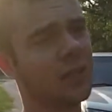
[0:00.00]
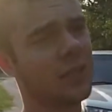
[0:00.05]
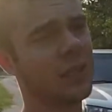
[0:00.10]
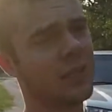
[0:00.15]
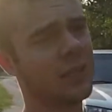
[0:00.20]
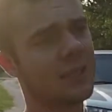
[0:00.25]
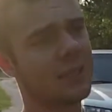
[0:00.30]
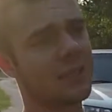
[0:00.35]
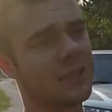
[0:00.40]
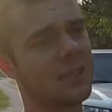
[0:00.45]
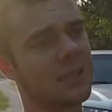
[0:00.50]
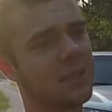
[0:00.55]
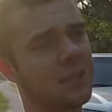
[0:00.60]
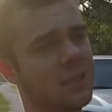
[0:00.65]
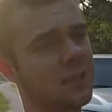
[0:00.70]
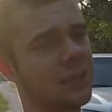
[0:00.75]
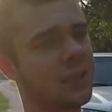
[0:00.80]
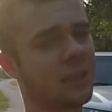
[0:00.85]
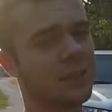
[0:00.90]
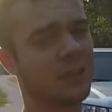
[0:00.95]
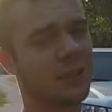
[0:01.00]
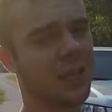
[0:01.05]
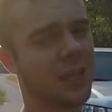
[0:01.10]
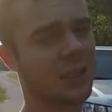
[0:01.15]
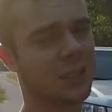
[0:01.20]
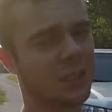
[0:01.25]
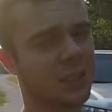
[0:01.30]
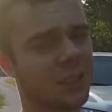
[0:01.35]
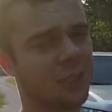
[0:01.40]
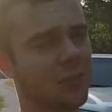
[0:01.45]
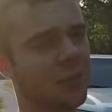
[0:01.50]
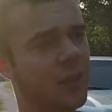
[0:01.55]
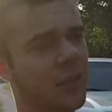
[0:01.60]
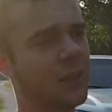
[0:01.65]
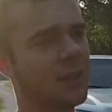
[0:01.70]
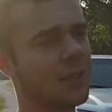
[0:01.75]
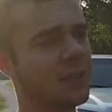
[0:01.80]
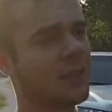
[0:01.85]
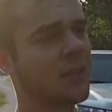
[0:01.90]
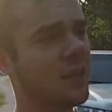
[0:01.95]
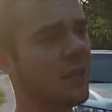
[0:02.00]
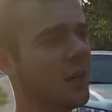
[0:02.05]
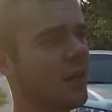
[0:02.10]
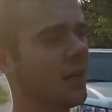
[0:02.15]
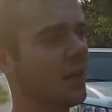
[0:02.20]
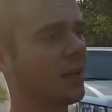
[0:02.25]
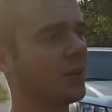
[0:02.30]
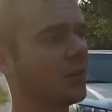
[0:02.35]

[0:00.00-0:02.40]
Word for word: kits slash lift kits.